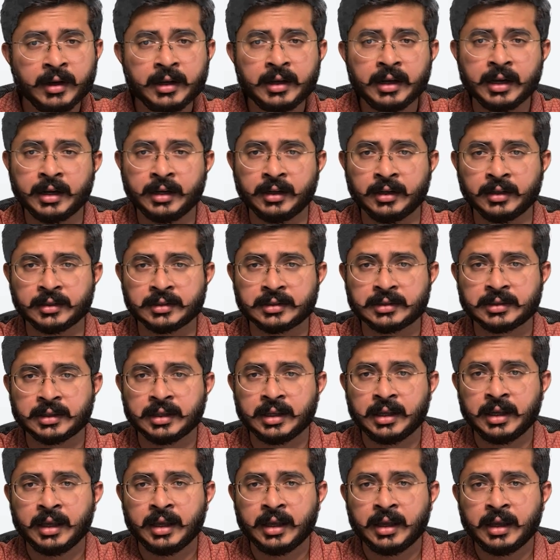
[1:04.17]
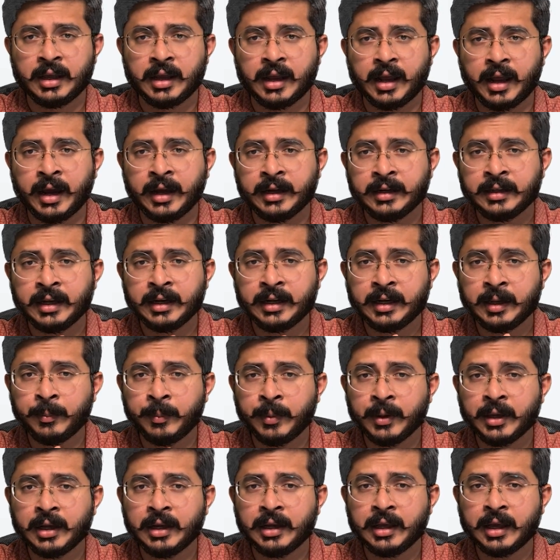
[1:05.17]
lenders, and they
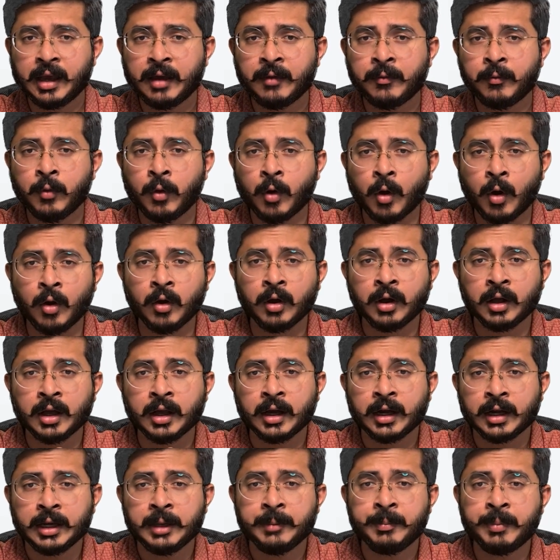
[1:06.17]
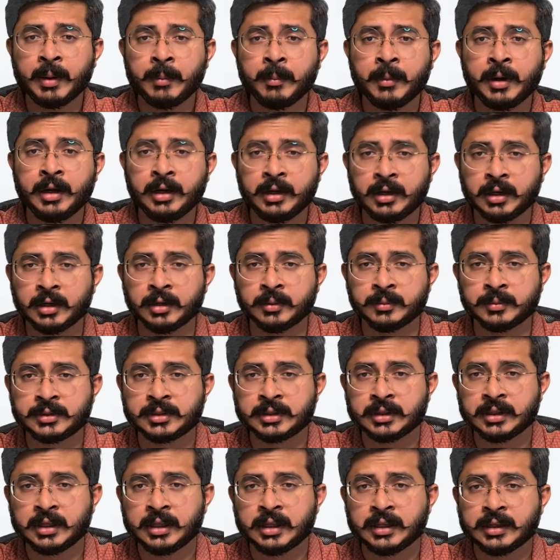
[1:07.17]
typically have longer repayment
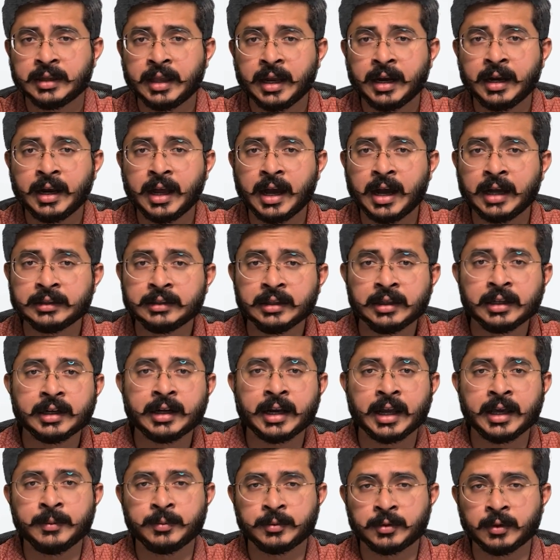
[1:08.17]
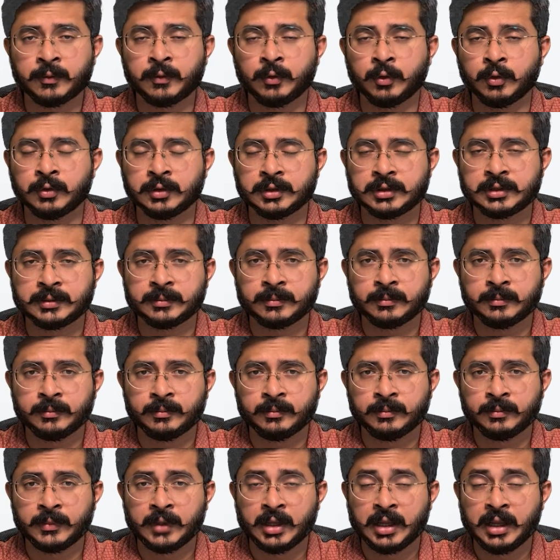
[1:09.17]
terms than other types of loans.
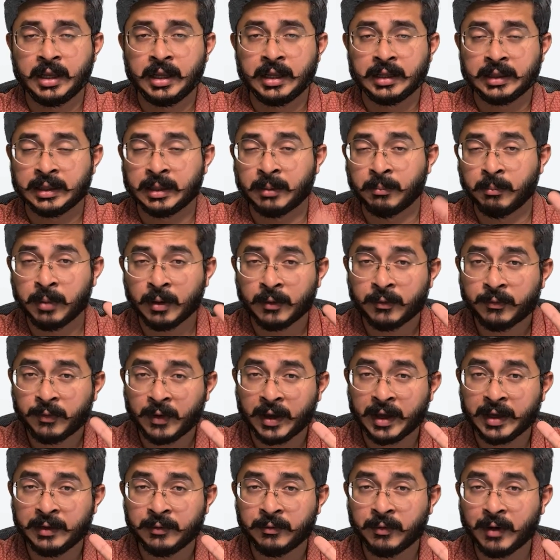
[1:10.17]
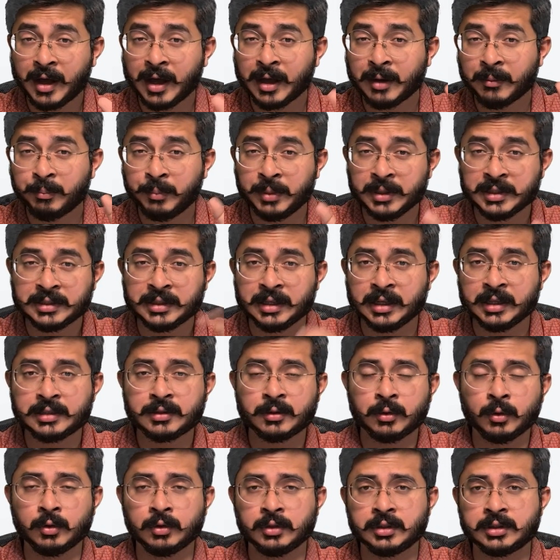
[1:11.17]
Number 5 are business
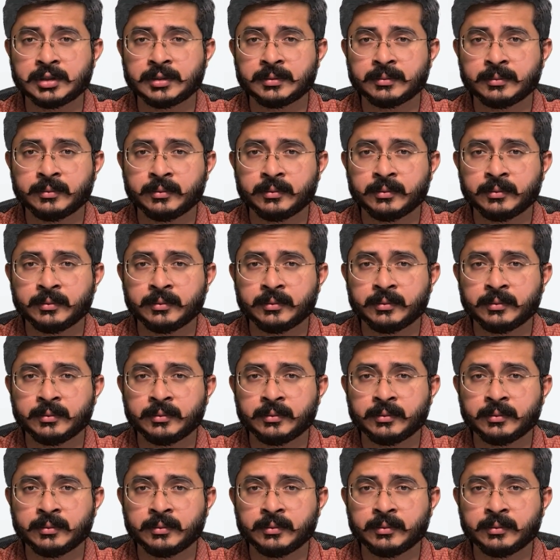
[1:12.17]
loans.